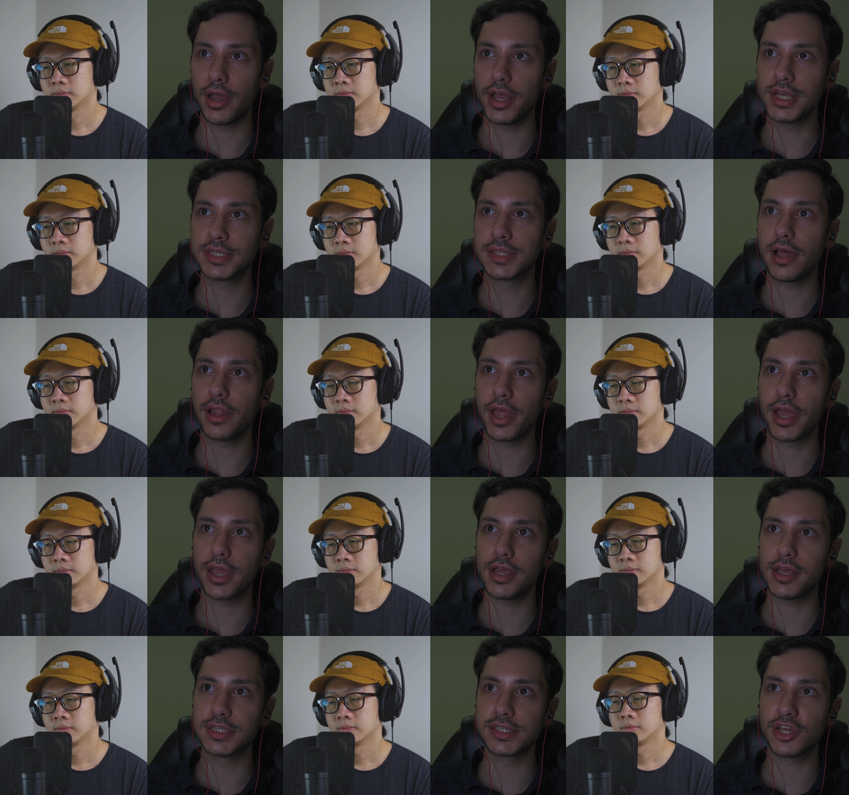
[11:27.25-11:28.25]
Speaker 1: is that like
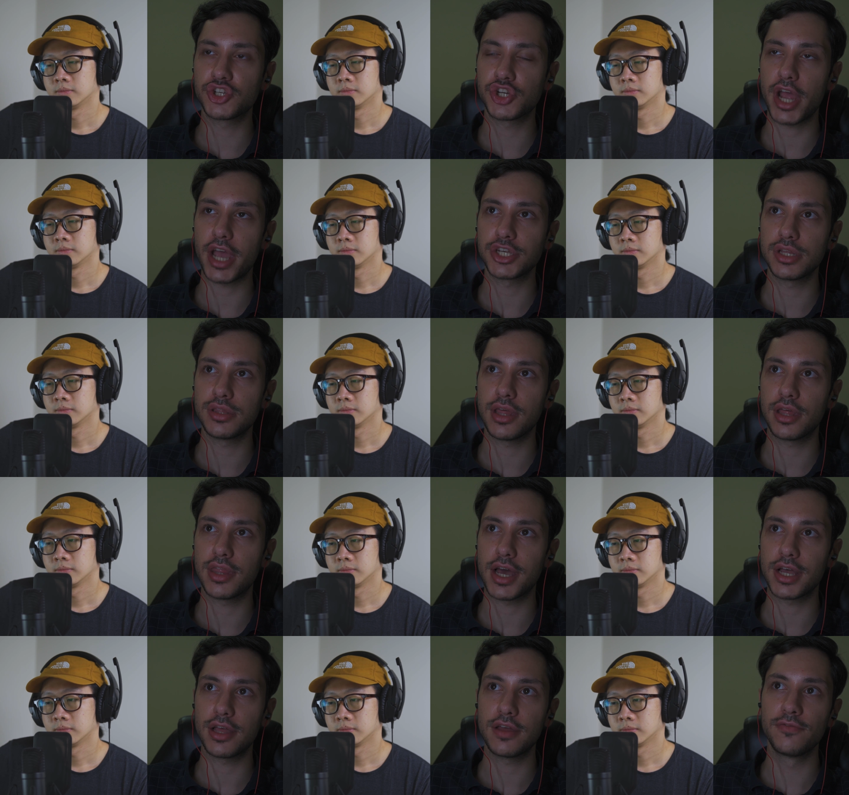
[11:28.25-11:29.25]
is the traction that
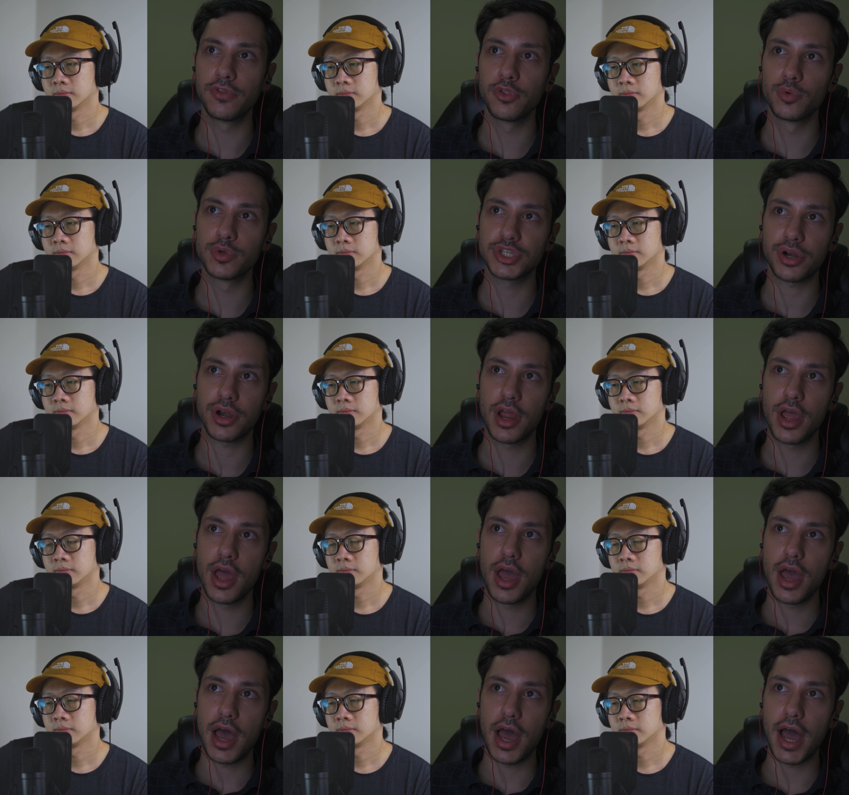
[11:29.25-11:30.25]
that influencer
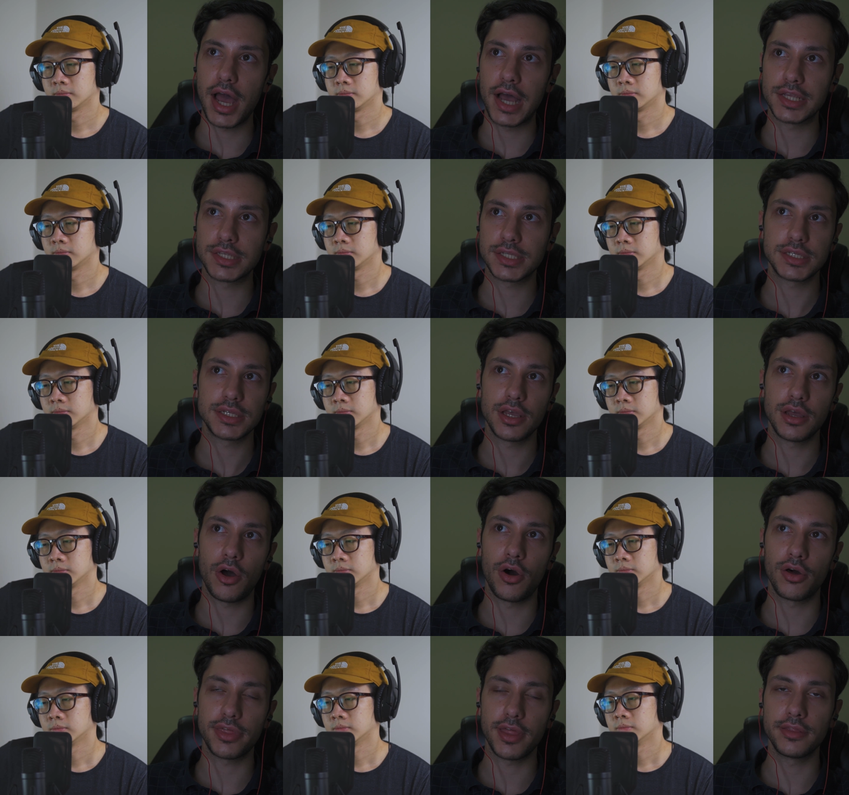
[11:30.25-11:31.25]
has
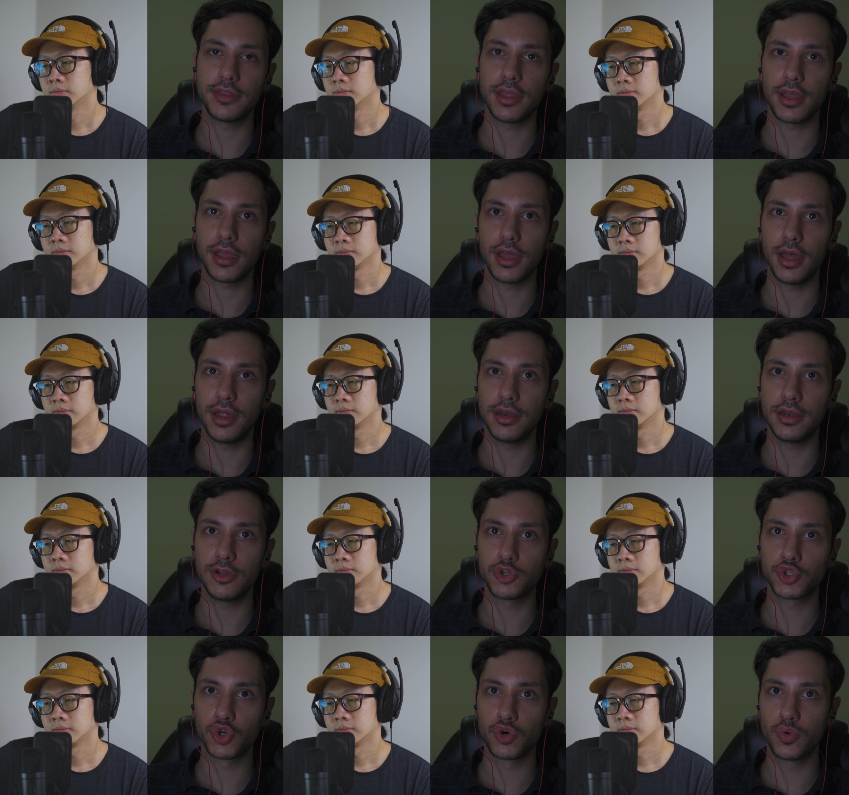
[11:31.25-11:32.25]
authentic and
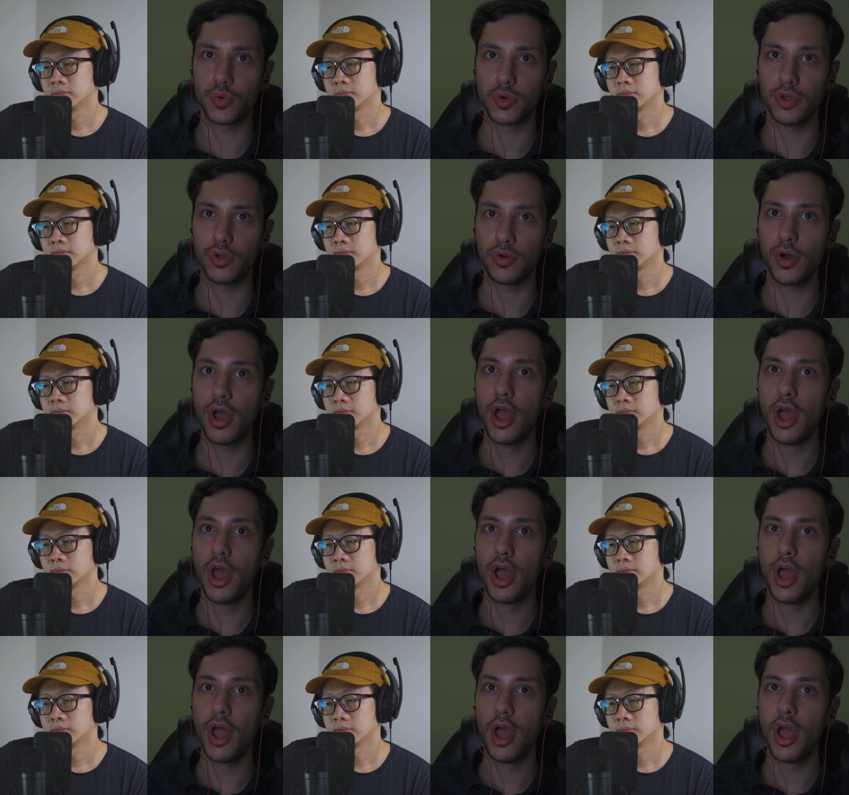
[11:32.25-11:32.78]
true you know